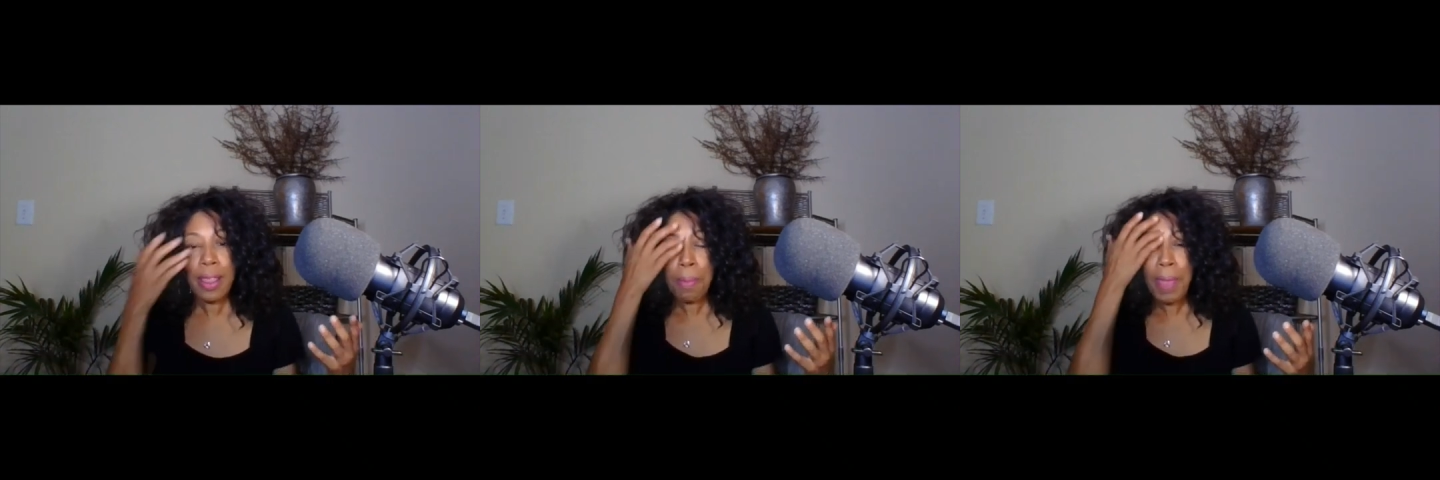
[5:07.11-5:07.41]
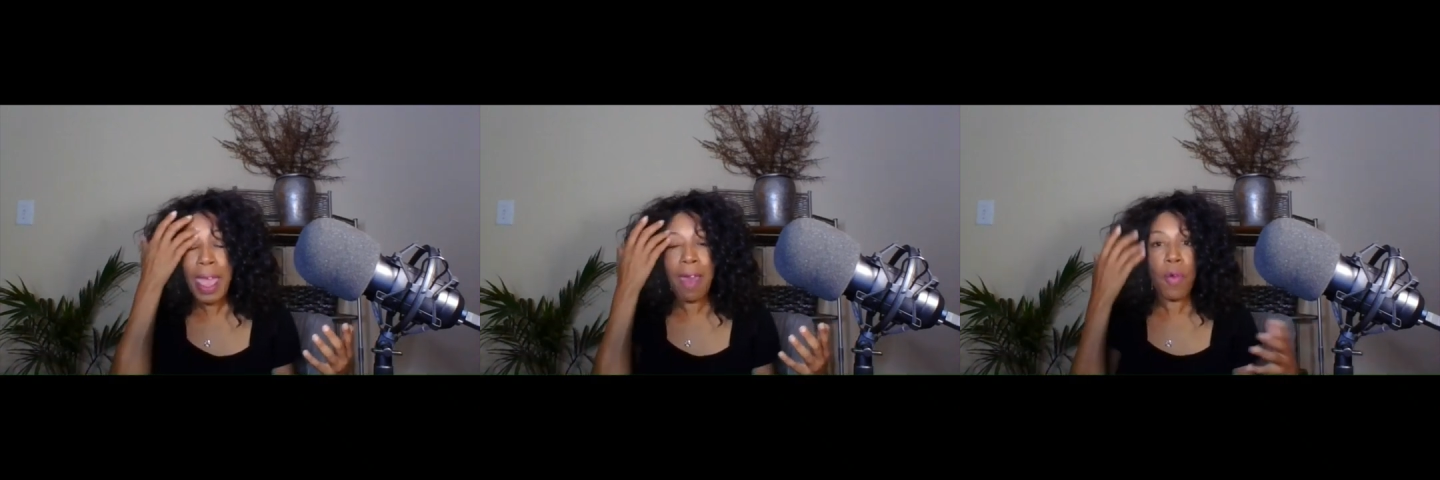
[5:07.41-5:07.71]
They
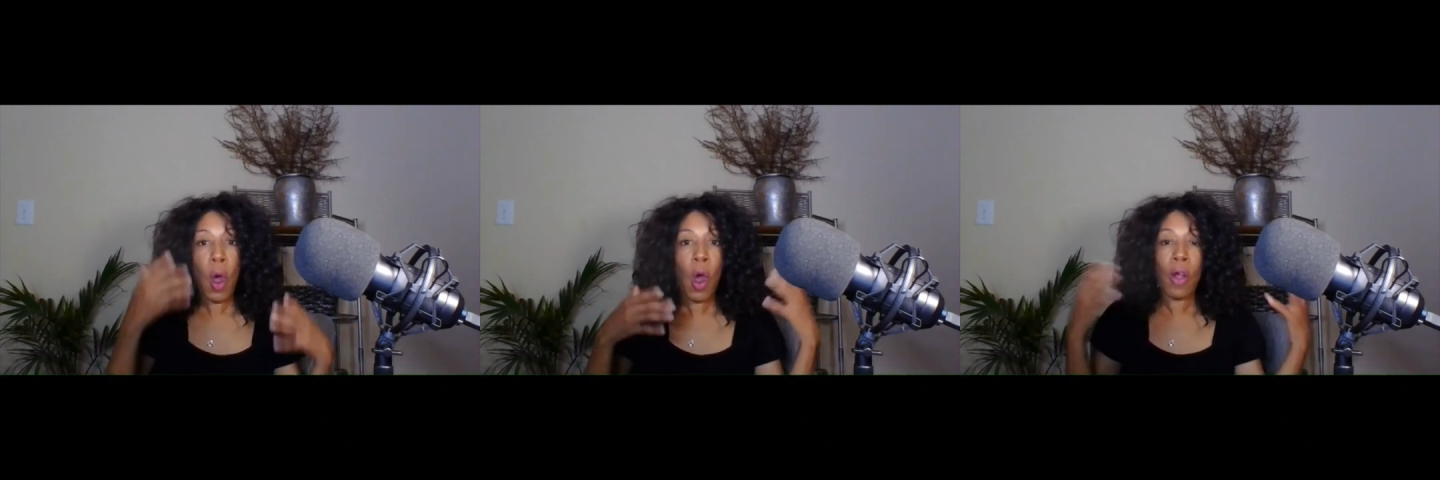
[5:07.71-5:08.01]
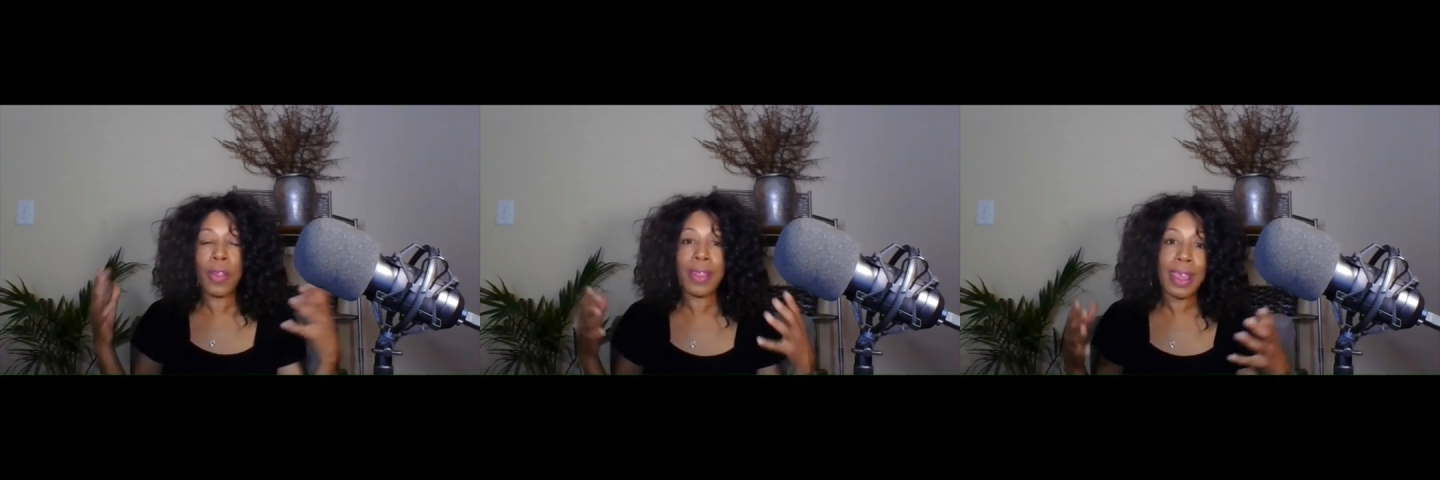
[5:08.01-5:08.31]
may have
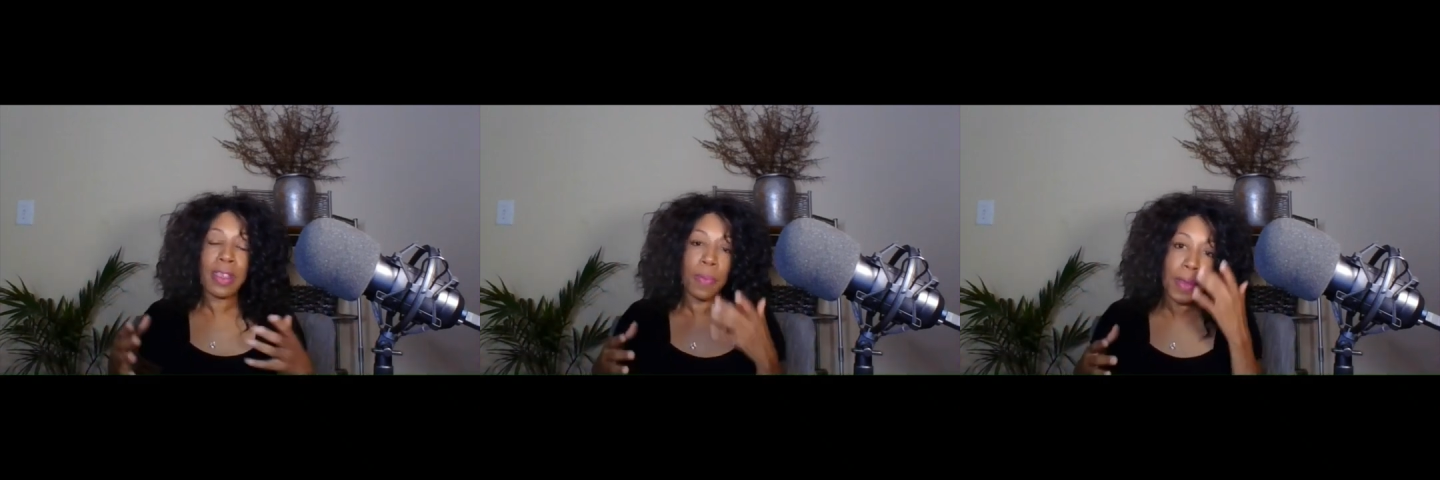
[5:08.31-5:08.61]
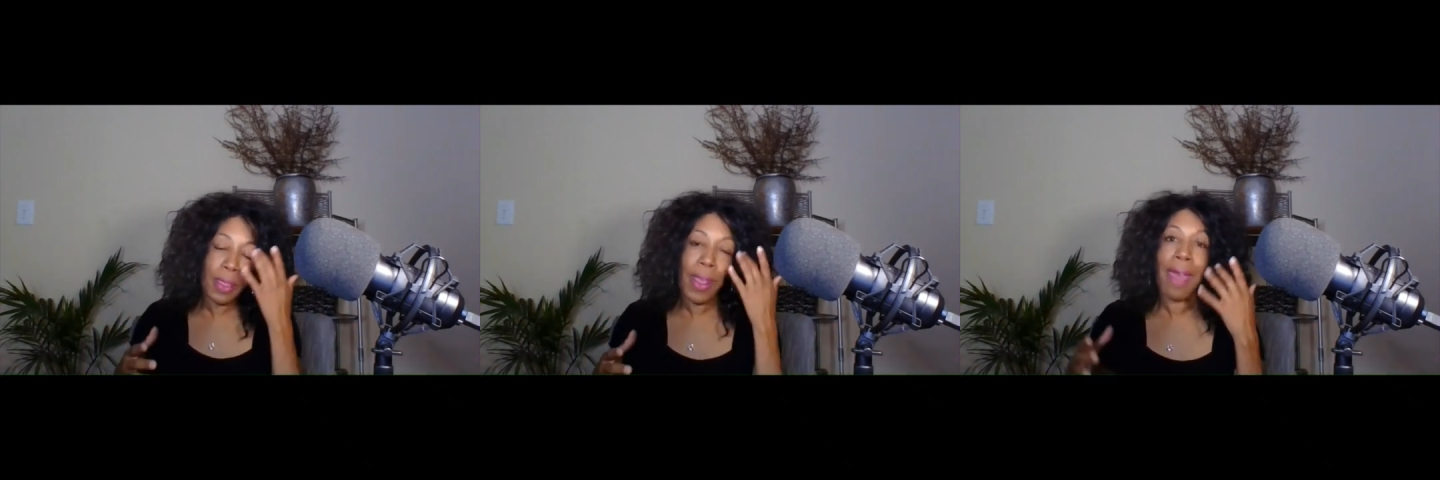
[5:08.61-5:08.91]
all the things,
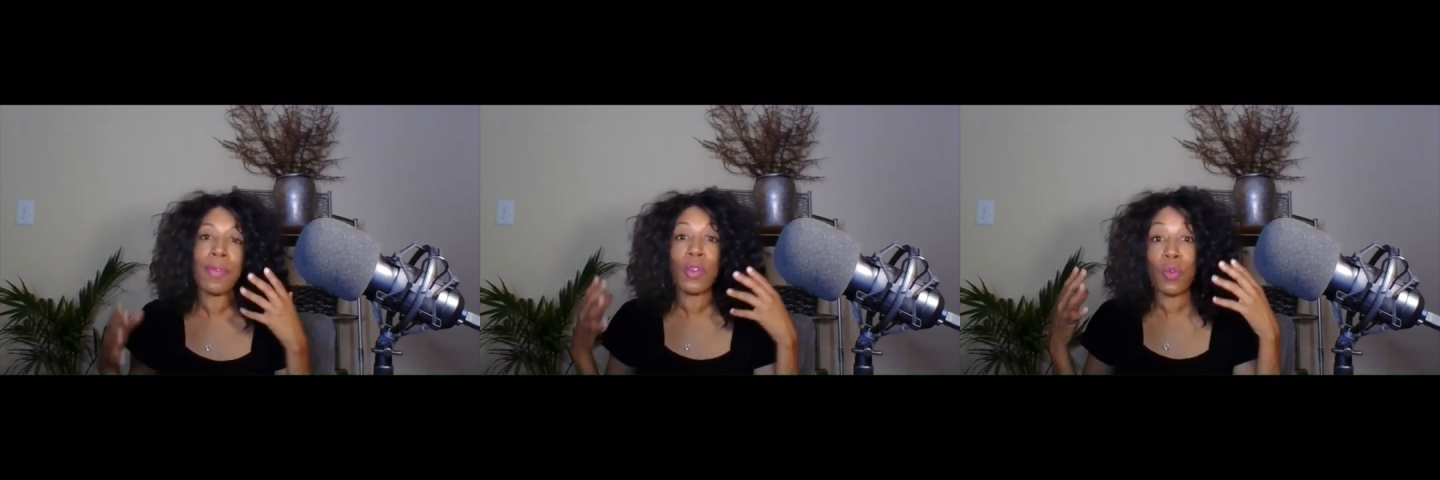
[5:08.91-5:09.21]
but they're having